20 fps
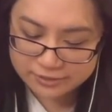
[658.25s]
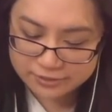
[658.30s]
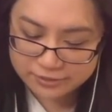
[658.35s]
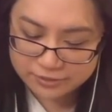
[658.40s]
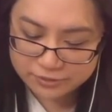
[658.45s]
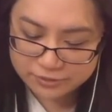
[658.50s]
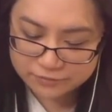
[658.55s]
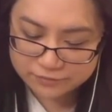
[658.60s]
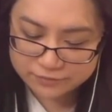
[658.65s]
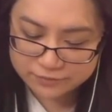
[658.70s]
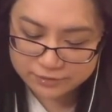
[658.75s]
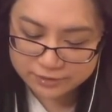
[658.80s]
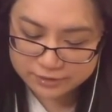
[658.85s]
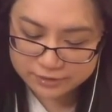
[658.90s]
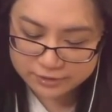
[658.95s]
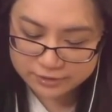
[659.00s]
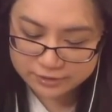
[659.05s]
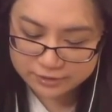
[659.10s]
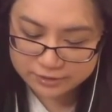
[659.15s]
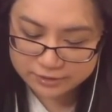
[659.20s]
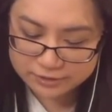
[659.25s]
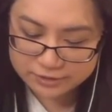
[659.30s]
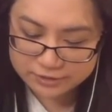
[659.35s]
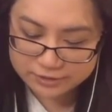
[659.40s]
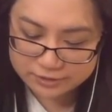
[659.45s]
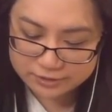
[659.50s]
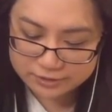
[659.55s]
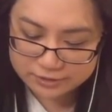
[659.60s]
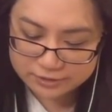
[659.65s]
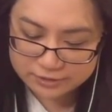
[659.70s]
over
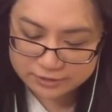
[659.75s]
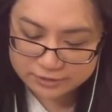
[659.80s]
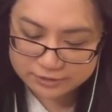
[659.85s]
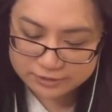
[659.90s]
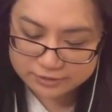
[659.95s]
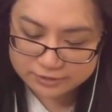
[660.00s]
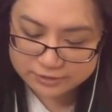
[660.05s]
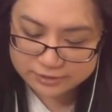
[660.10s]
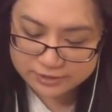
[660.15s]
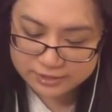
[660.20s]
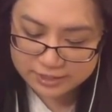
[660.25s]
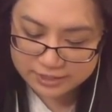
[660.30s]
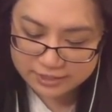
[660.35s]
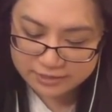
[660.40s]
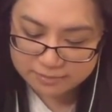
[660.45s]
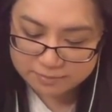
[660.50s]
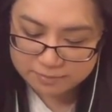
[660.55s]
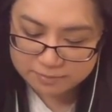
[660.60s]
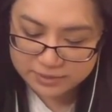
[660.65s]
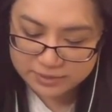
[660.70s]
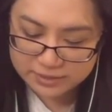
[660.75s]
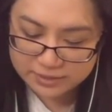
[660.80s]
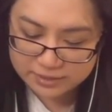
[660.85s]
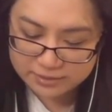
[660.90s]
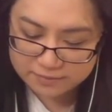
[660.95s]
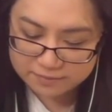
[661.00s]
sine B